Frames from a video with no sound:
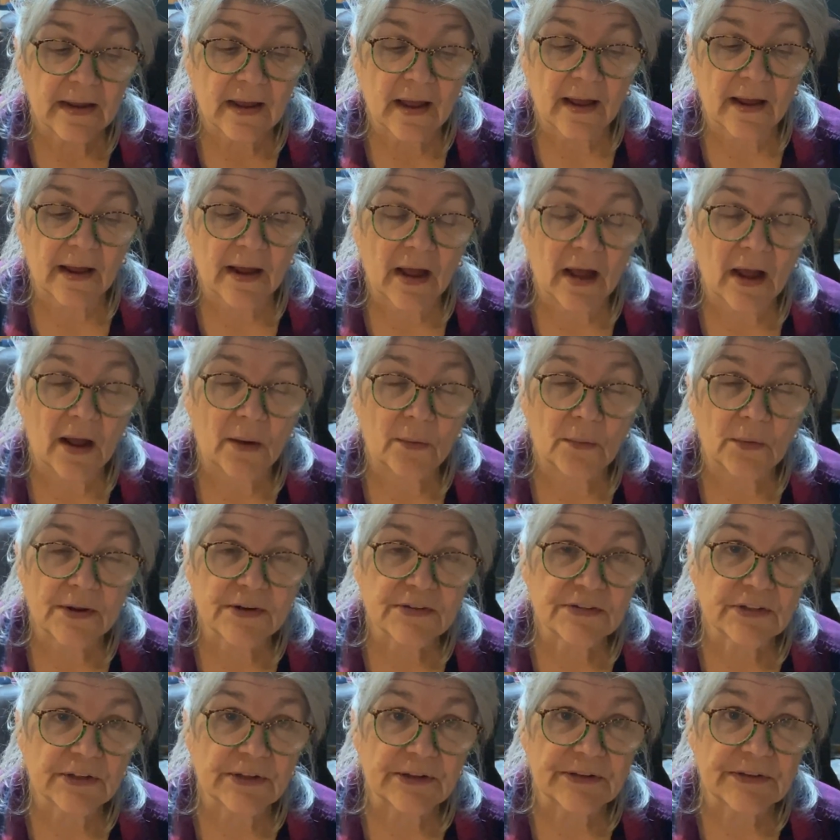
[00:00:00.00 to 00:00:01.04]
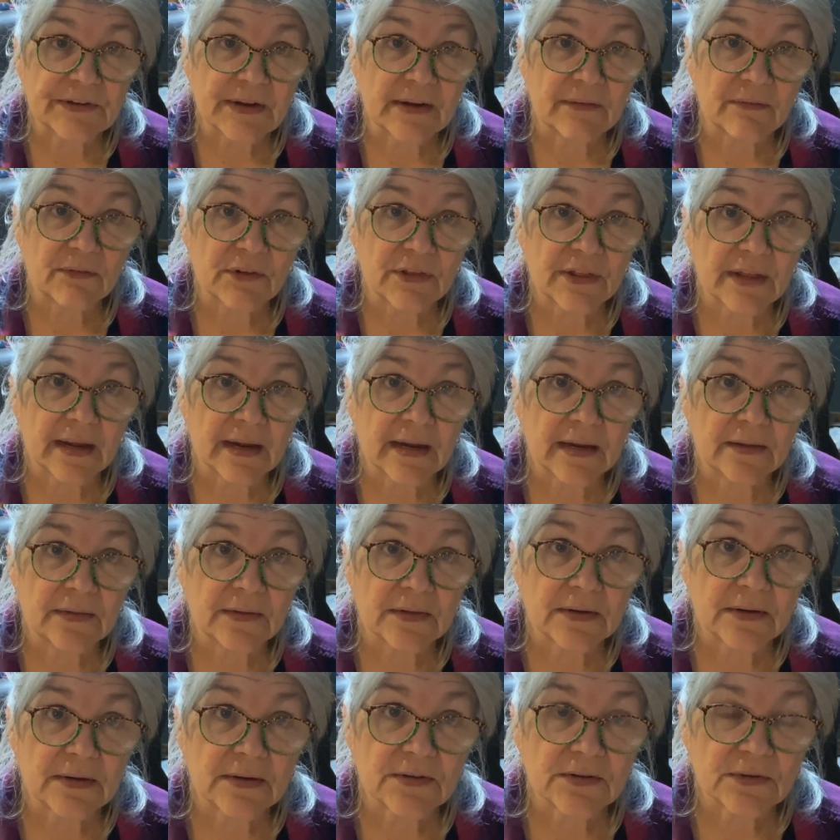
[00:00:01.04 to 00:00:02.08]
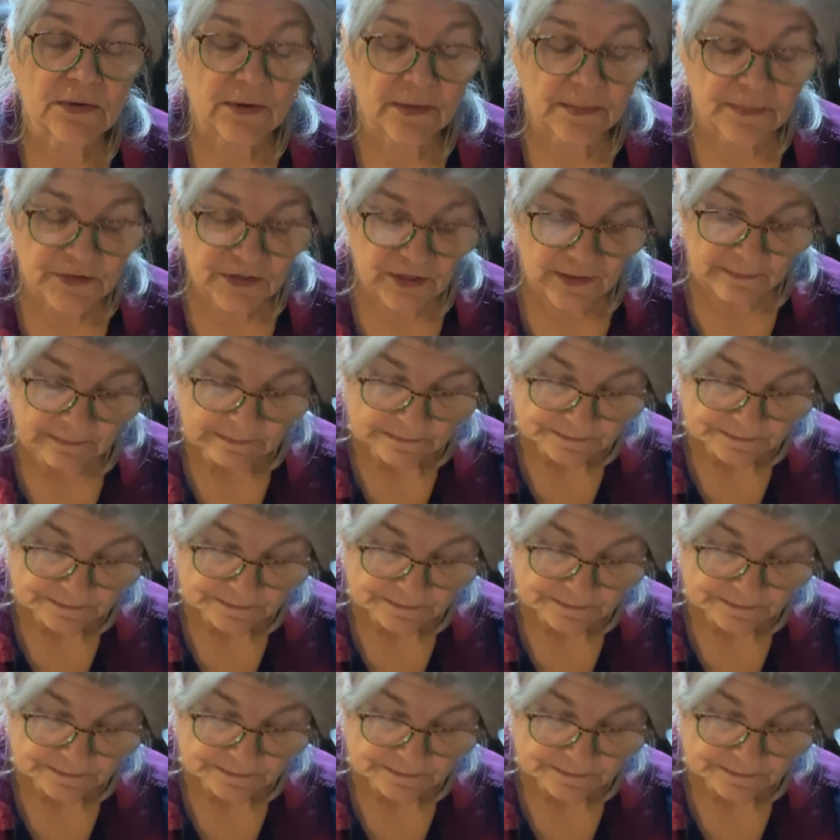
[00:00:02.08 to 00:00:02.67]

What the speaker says: I always list everything in the description.